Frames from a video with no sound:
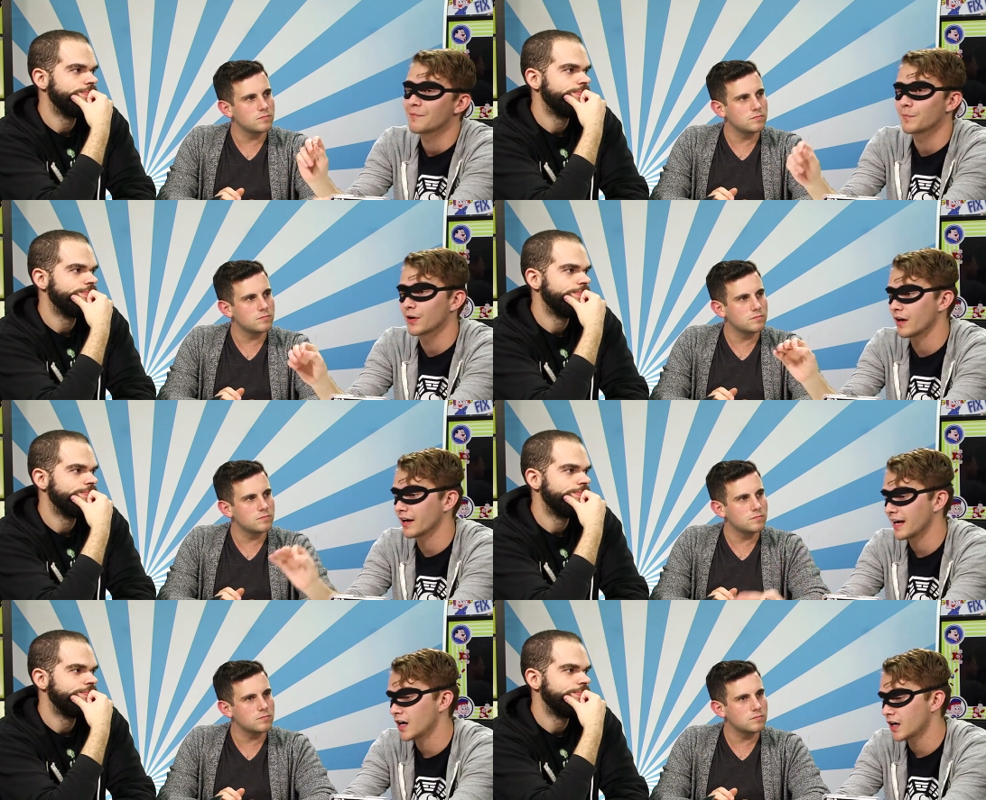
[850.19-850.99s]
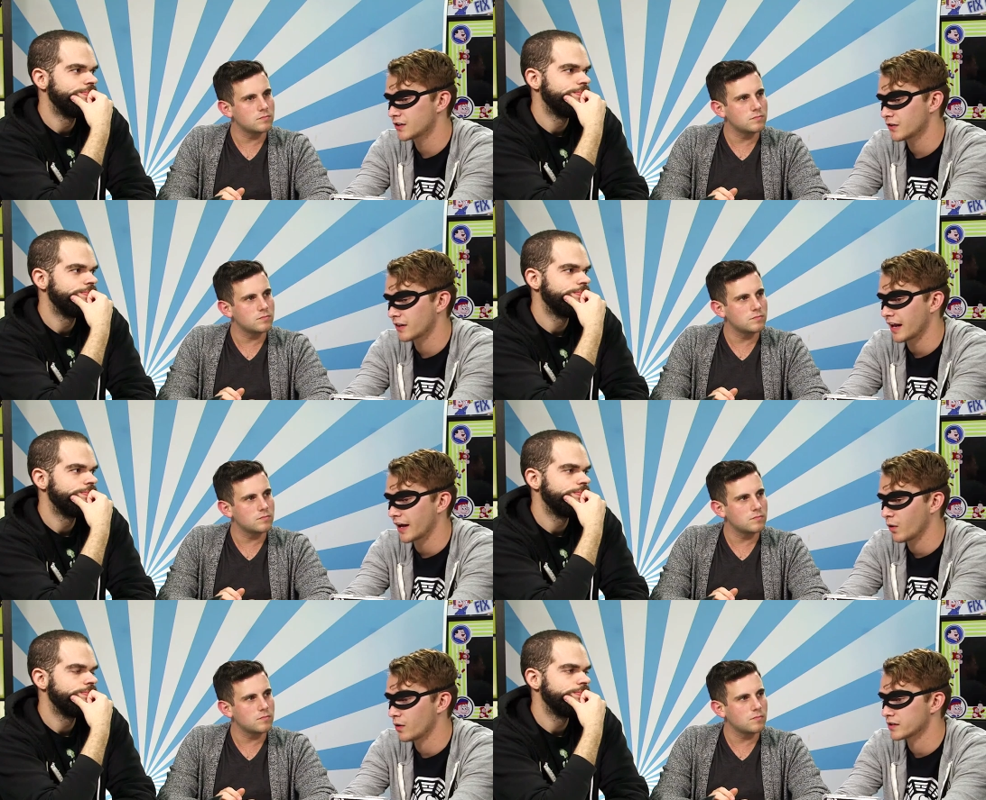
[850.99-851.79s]
Speaker 1: Per, a character that I
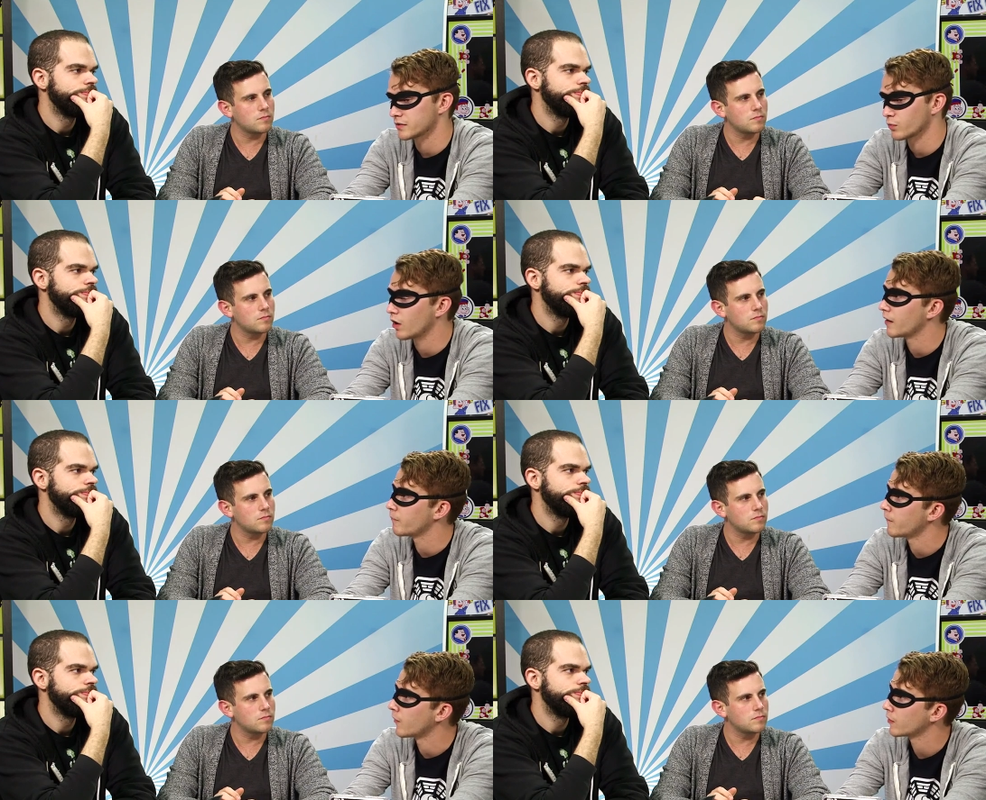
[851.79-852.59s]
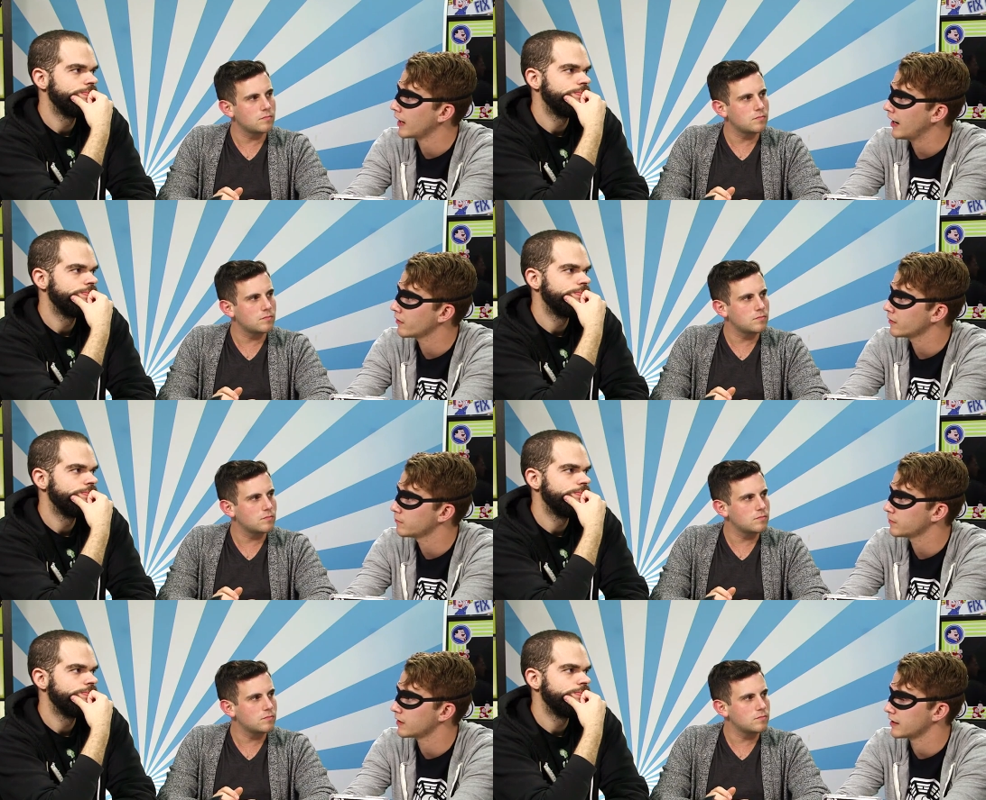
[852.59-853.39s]
always want more out
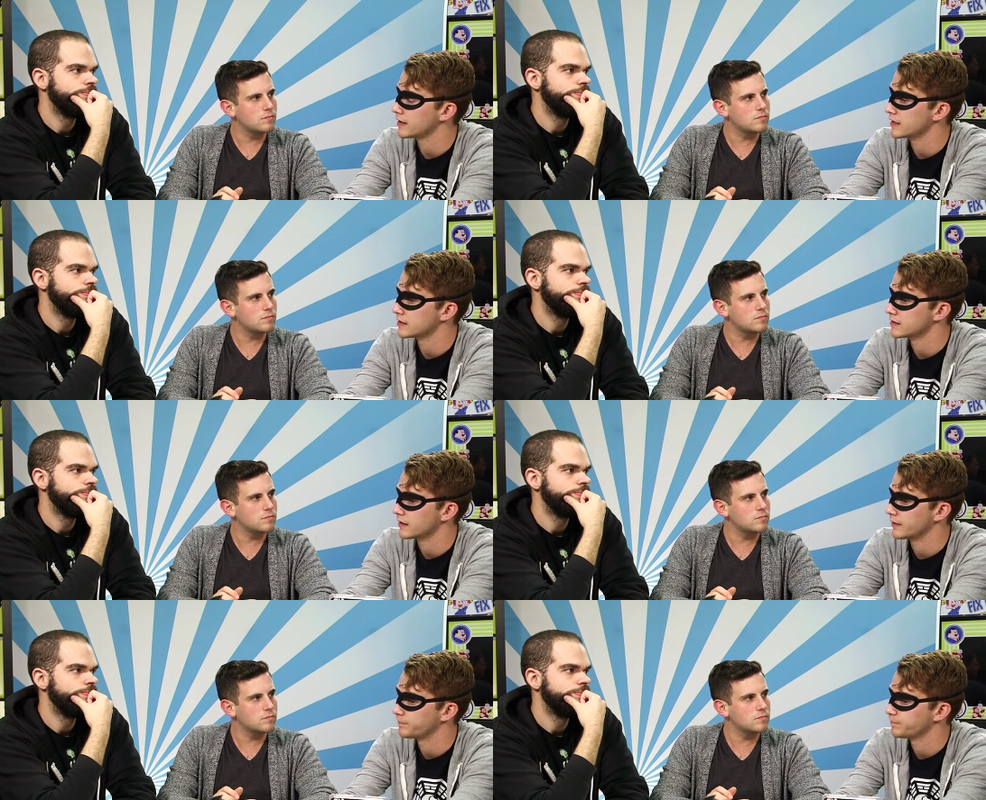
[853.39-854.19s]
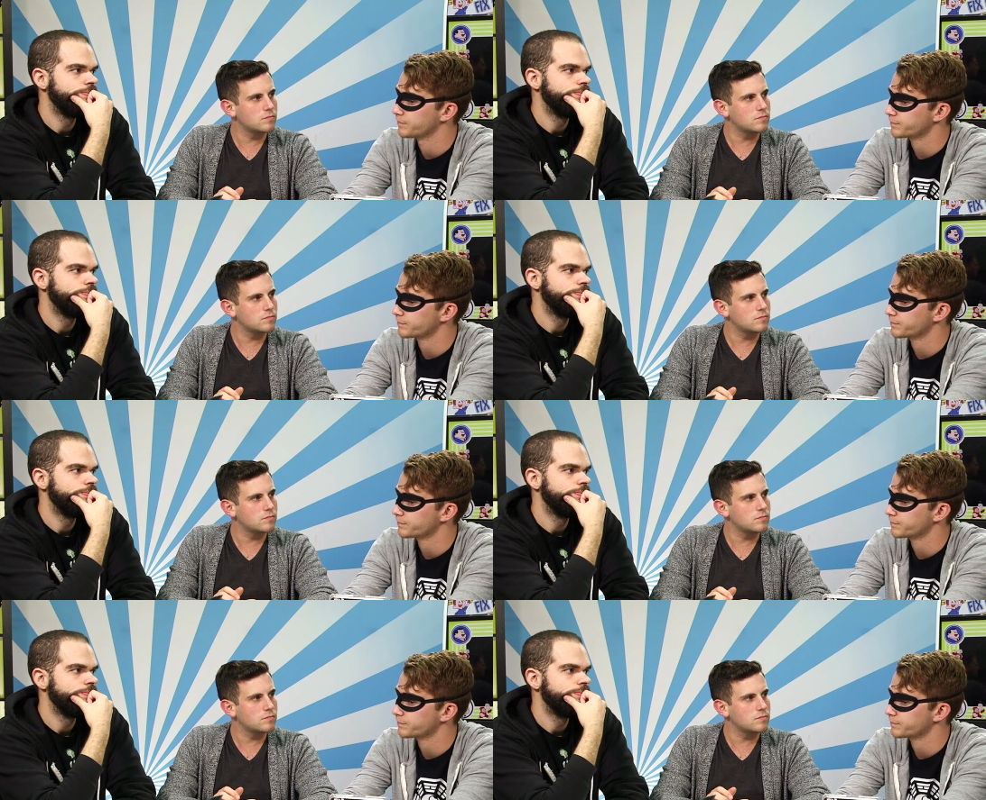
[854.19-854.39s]
of uh, is um,